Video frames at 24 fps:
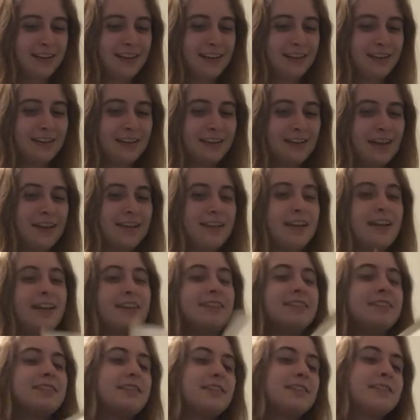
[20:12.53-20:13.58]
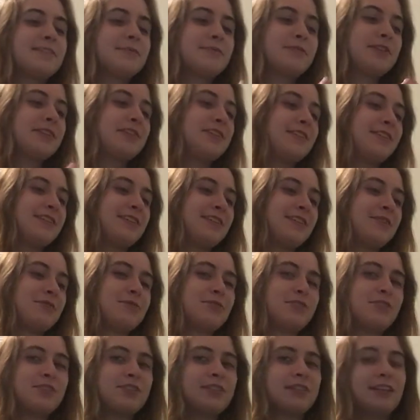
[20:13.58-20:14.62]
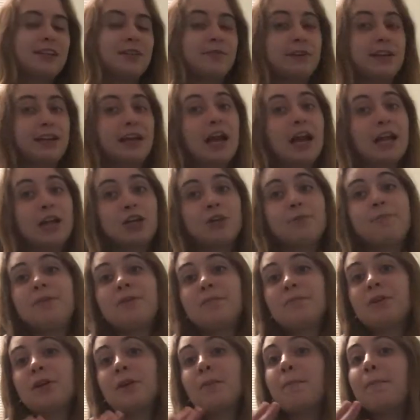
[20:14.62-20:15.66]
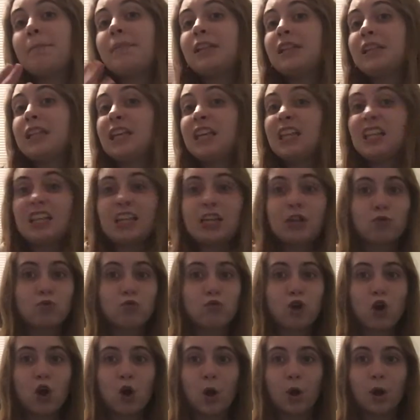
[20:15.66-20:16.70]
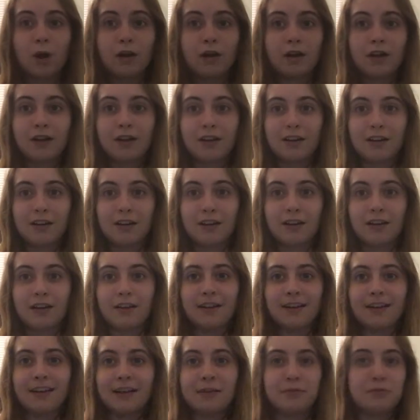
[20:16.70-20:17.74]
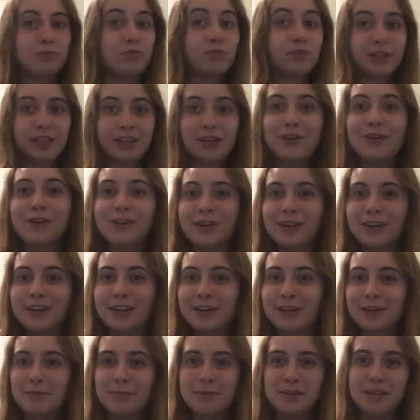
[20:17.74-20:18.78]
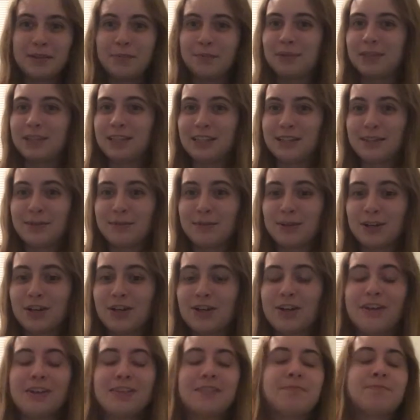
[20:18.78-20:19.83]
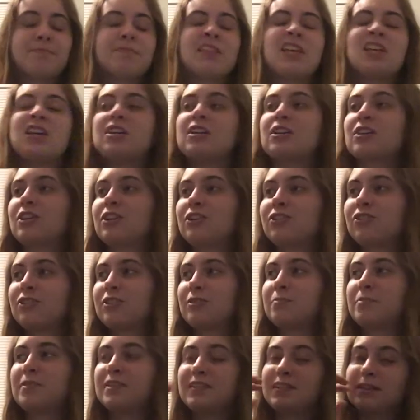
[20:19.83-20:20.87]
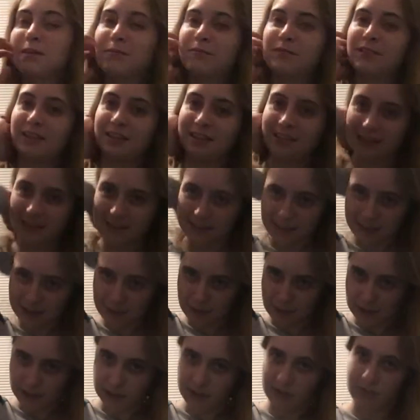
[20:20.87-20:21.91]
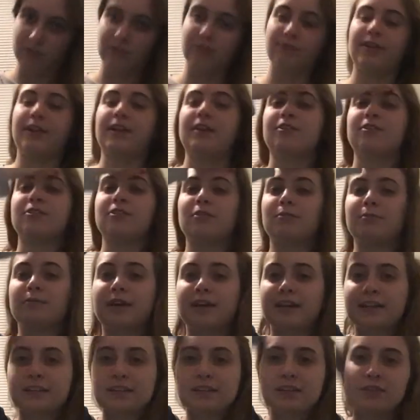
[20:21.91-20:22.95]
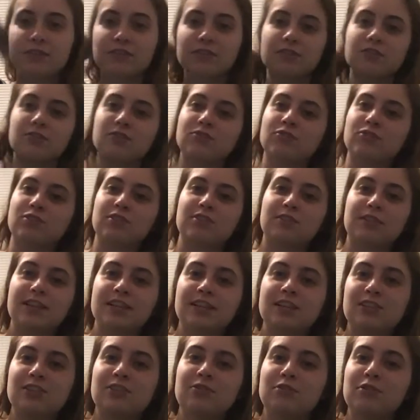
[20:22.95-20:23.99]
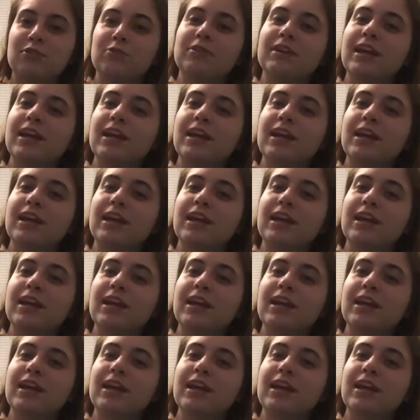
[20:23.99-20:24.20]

Again, it's one of these things where just kind of like, I could be completely wrong. I really could. I could be completely wrong. Could just be something that, like, my little fangirl mind goes and just like, no,